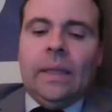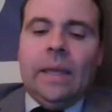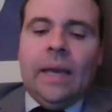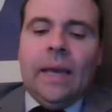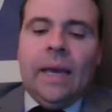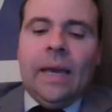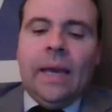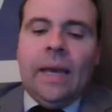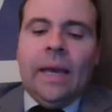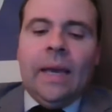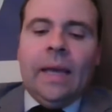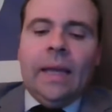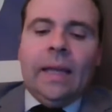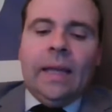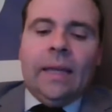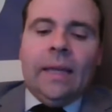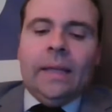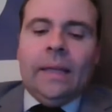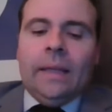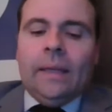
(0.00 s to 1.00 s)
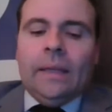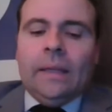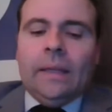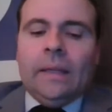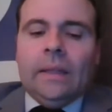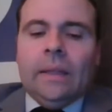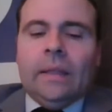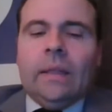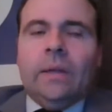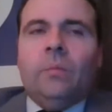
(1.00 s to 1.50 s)
And
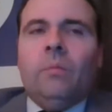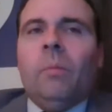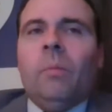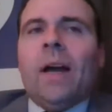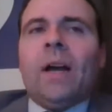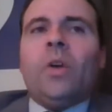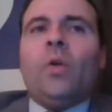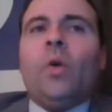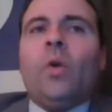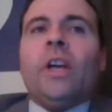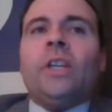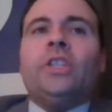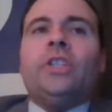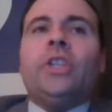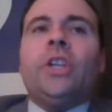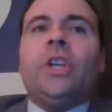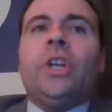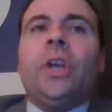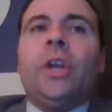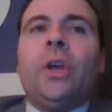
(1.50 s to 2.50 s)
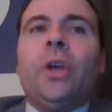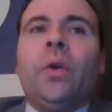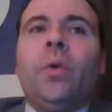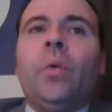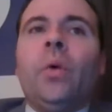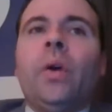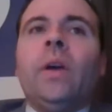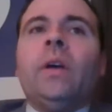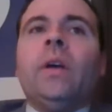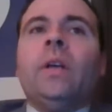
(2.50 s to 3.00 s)
my question to
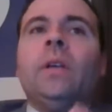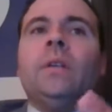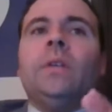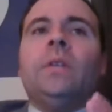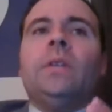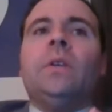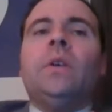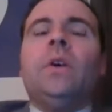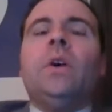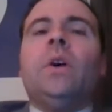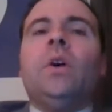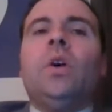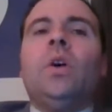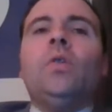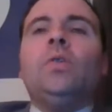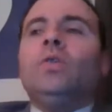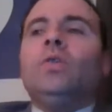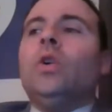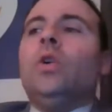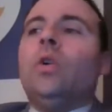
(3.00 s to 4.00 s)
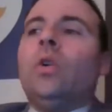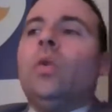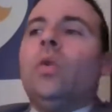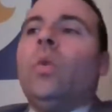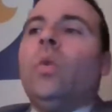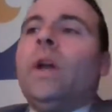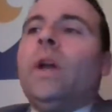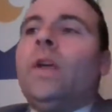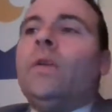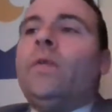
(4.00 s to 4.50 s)
you is, who's going to
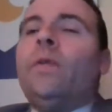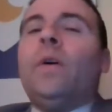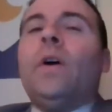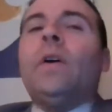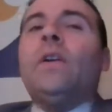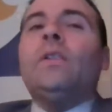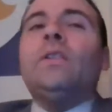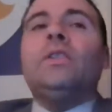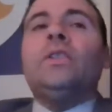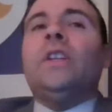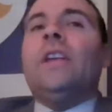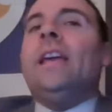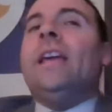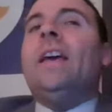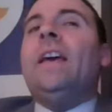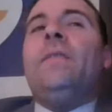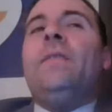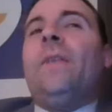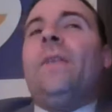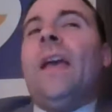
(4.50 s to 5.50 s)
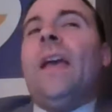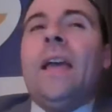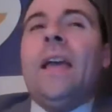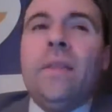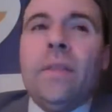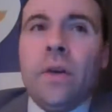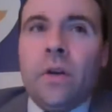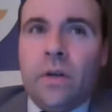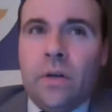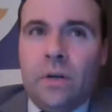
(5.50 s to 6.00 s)
win it first if
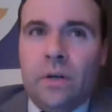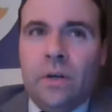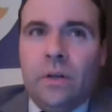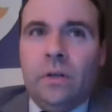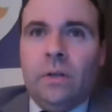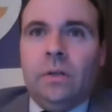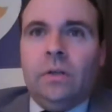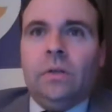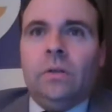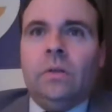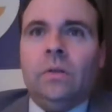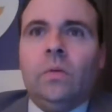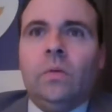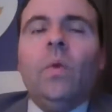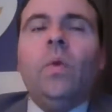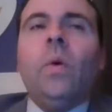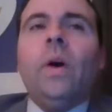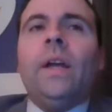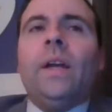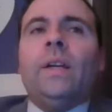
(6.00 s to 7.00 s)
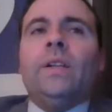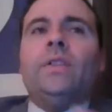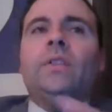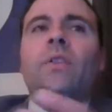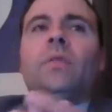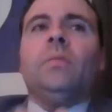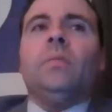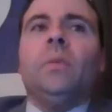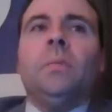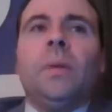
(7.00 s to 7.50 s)
either will win a
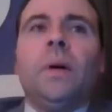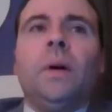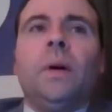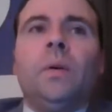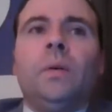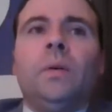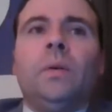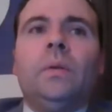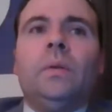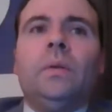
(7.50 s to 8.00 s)
Super Bowl?